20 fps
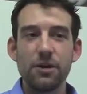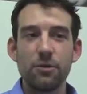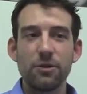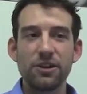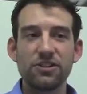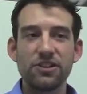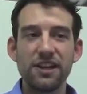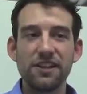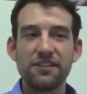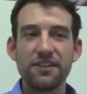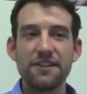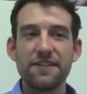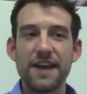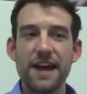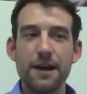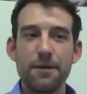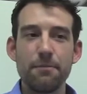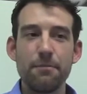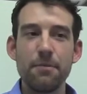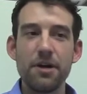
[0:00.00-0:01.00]
which isn't
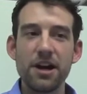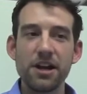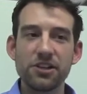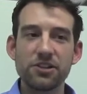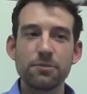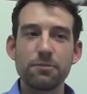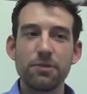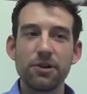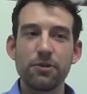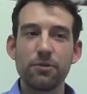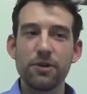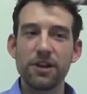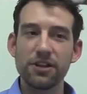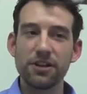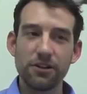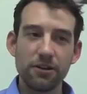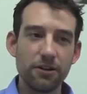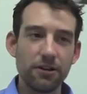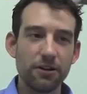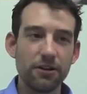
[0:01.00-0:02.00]
that much, but
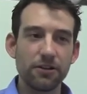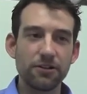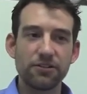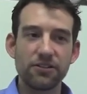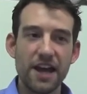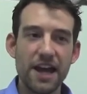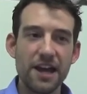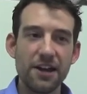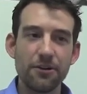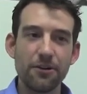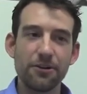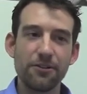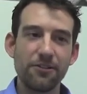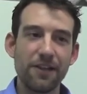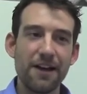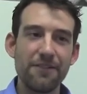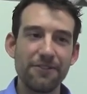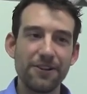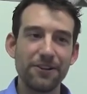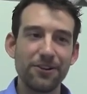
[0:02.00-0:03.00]
when you're 10 or
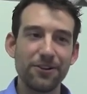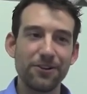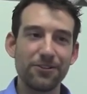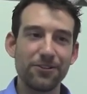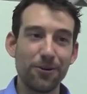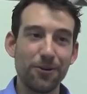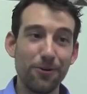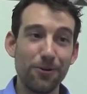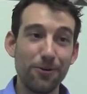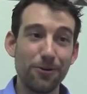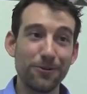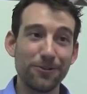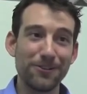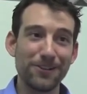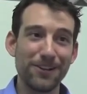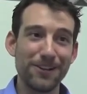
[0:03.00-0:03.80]
11 years old,